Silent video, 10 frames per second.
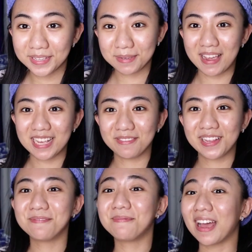What's up guys,
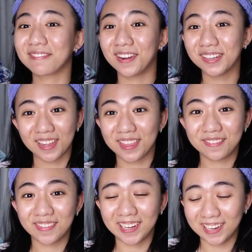welcome back for
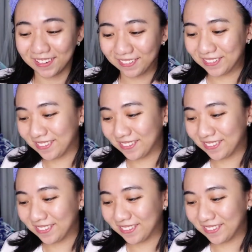another video.